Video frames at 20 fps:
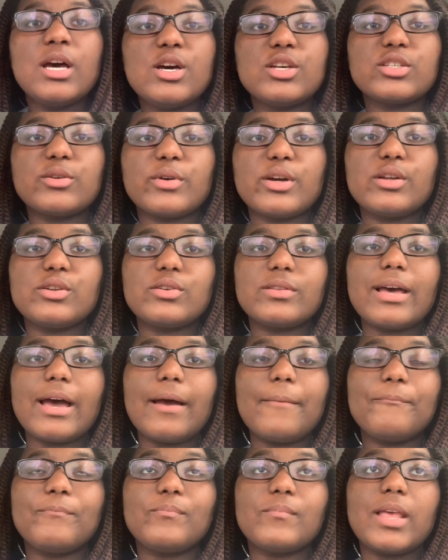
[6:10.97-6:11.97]
So we're gonna do
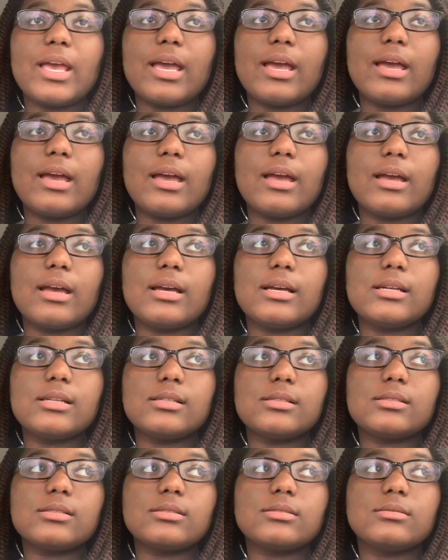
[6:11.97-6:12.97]
that,
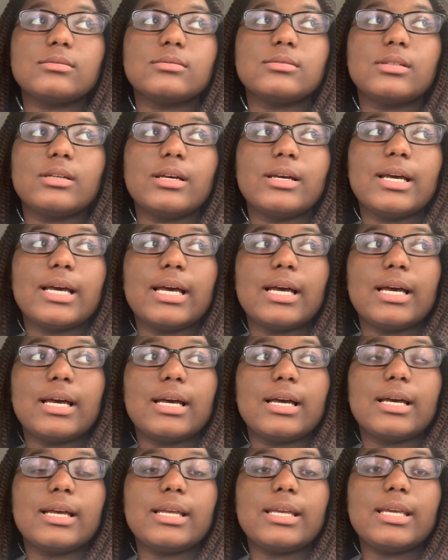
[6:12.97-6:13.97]
and
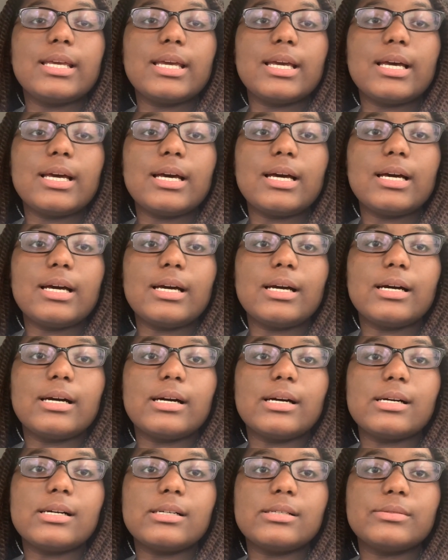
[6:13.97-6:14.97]

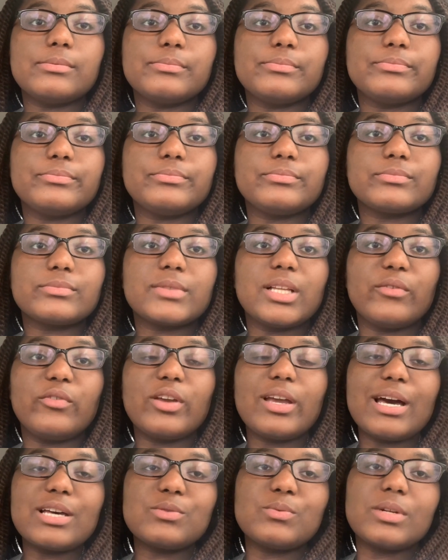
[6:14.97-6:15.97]
yeah. If you
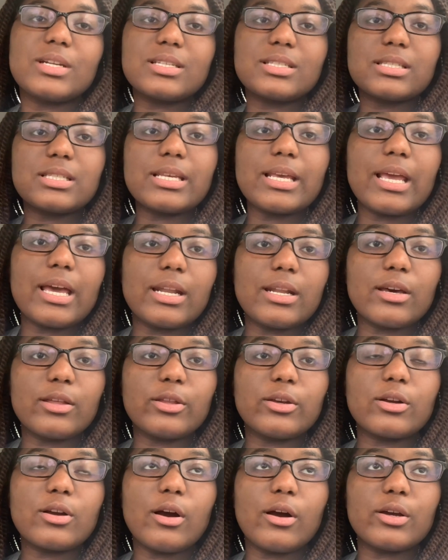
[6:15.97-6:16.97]
guys want to see
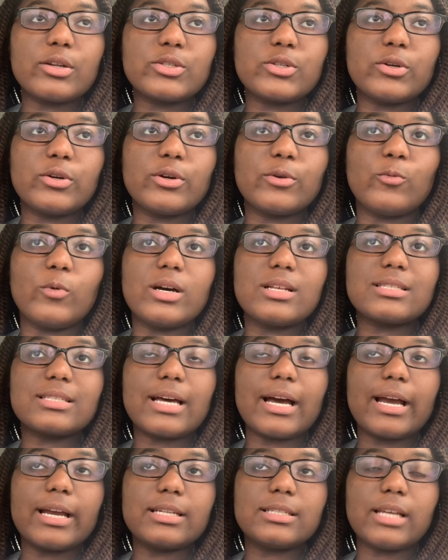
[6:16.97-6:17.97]
another car tour once
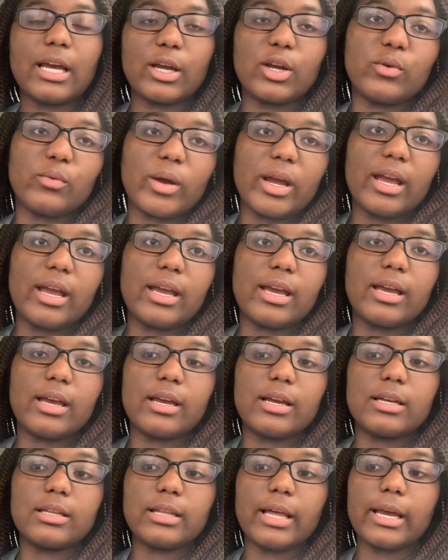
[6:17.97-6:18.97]
I decorate,
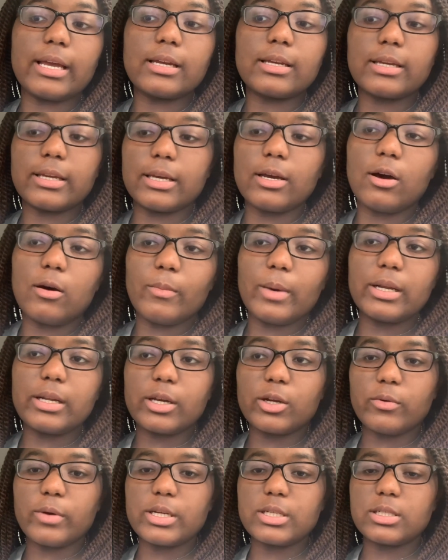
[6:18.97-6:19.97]
like get all my
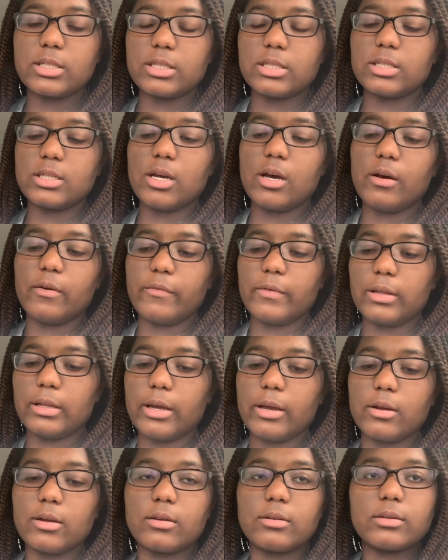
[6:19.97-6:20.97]
decorations and stuff, and
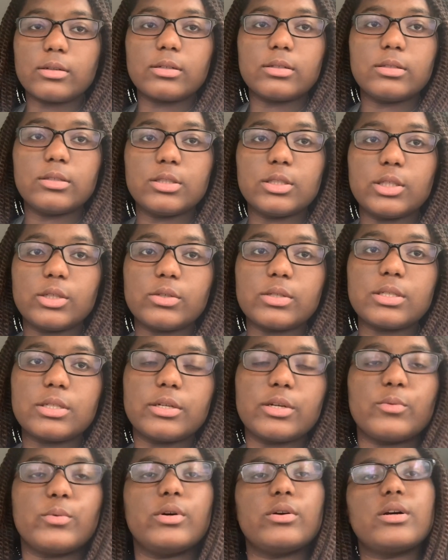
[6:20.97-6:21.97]
like you know
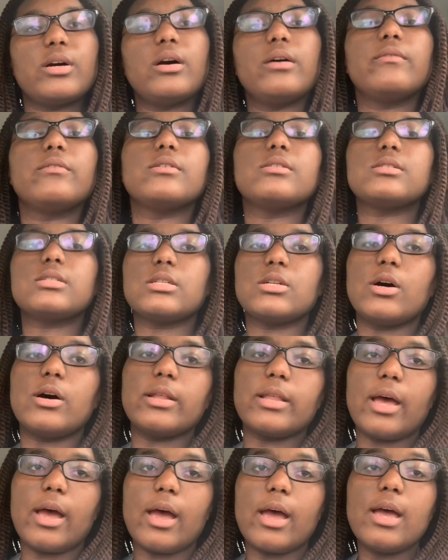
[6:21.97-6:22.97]
steering wheel covers and all
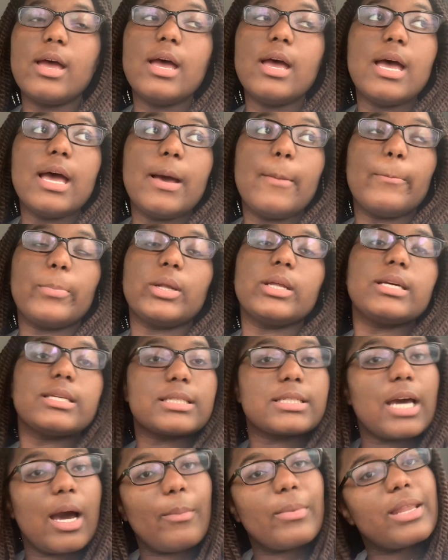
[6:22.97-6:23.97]
that, please
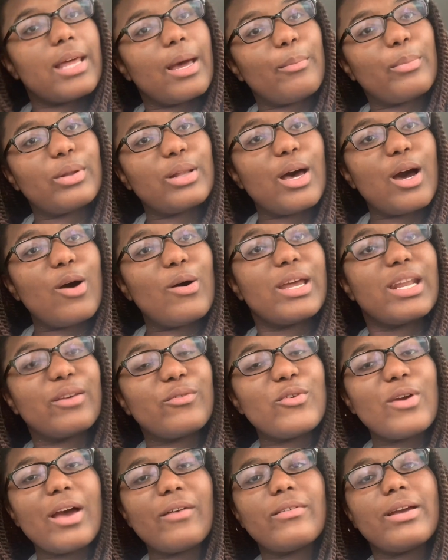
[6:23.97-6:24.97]
comment that below. And if
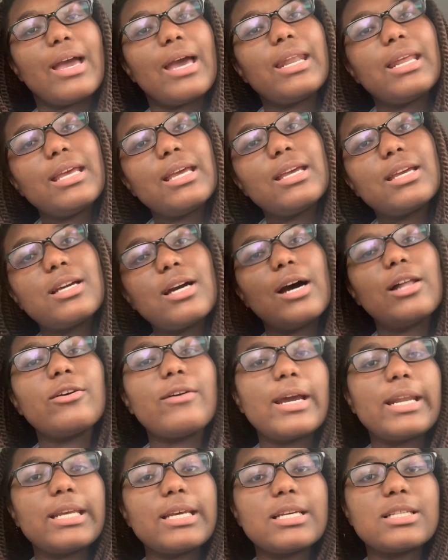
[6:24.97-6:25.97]
you have any color
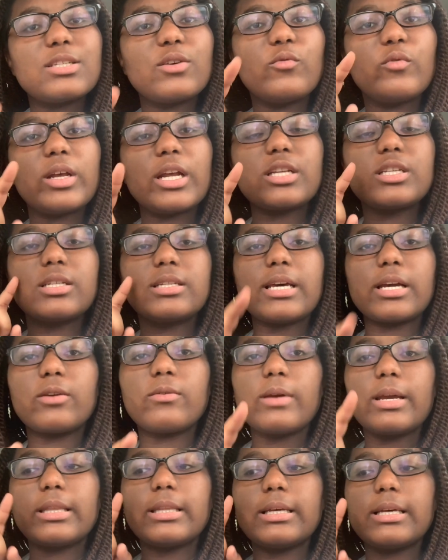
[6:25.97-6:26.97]
ideas of what I should
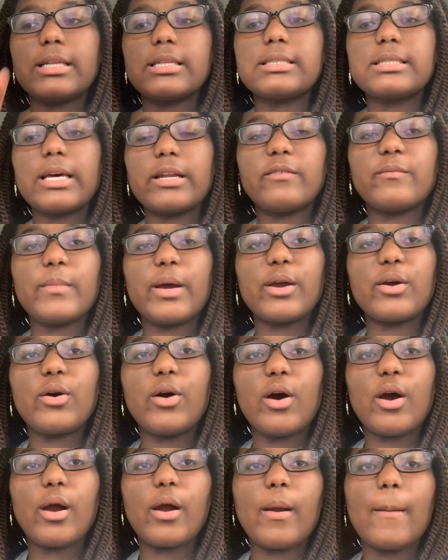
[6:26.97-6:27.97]
decorate the inside of my
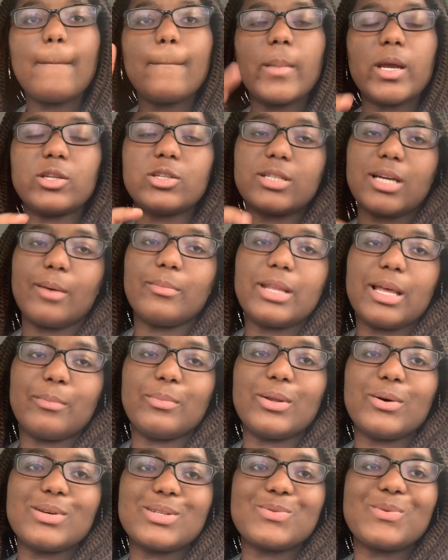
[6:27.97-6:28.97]
car, make sure you comment that
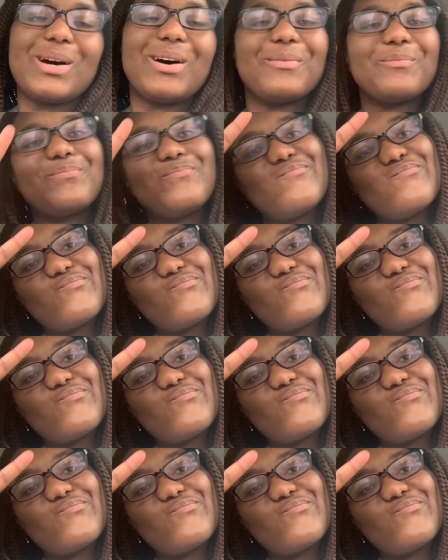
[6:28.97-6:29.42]
below as well.